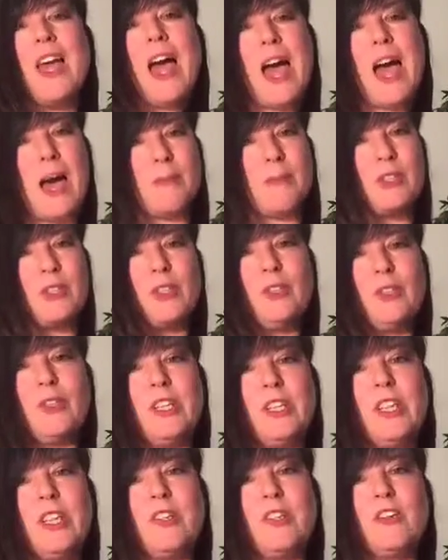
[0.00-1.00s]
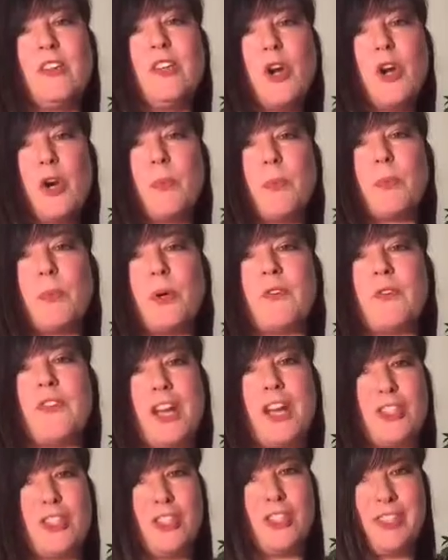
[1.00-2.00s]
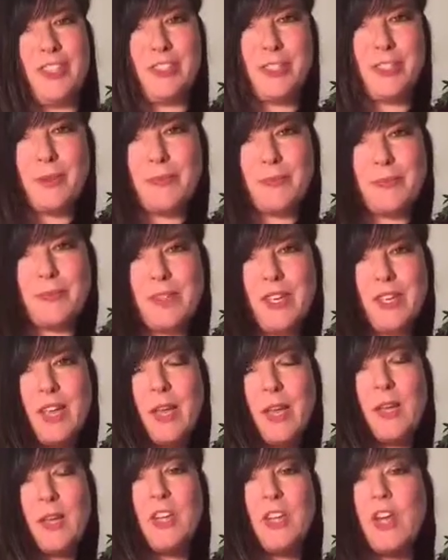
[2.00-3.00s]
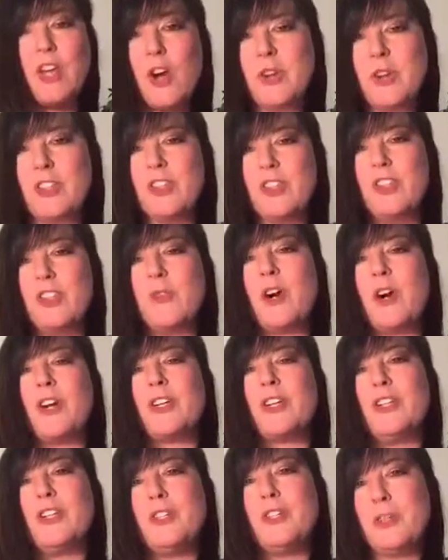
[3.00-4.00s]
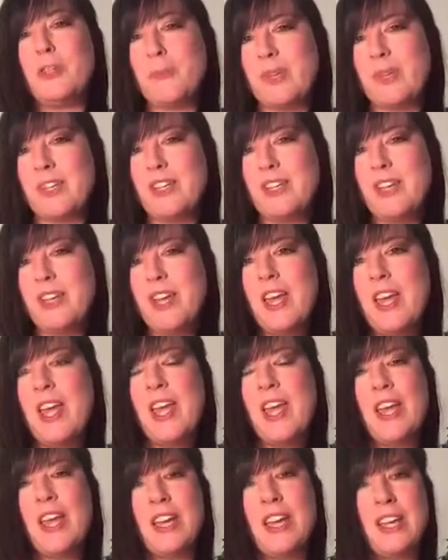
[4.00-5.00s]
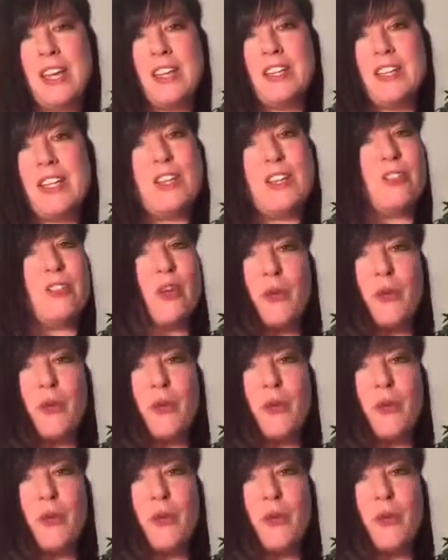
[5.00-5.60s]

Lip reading: Absolutely, no perfectionism. Knowing that you are human and it is